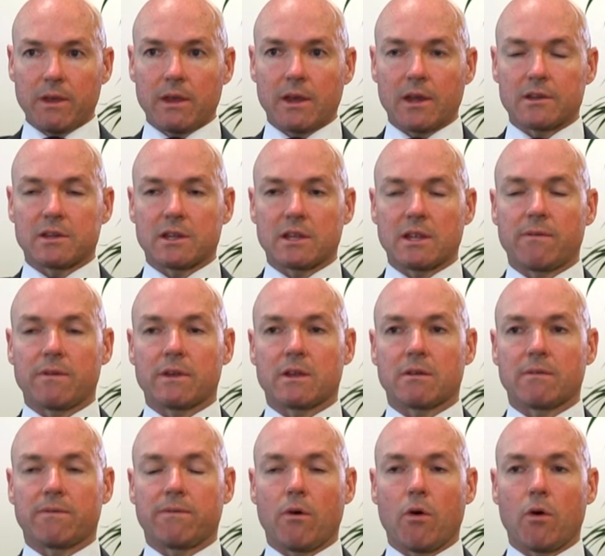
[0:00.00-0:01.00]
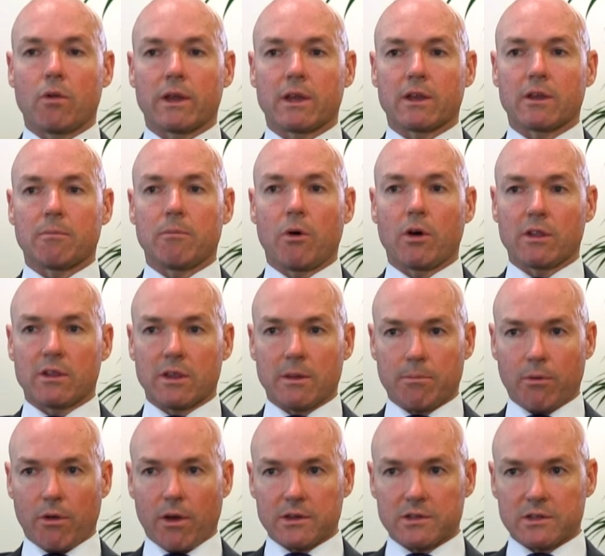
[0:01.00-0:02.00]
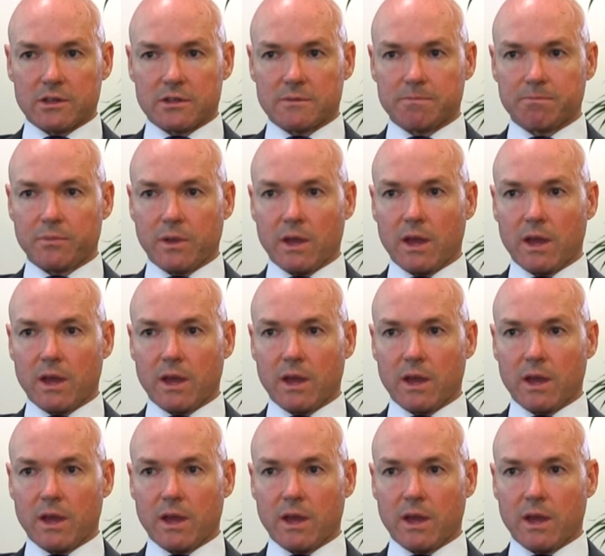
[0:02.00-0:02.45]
a significant fall in commodity prices.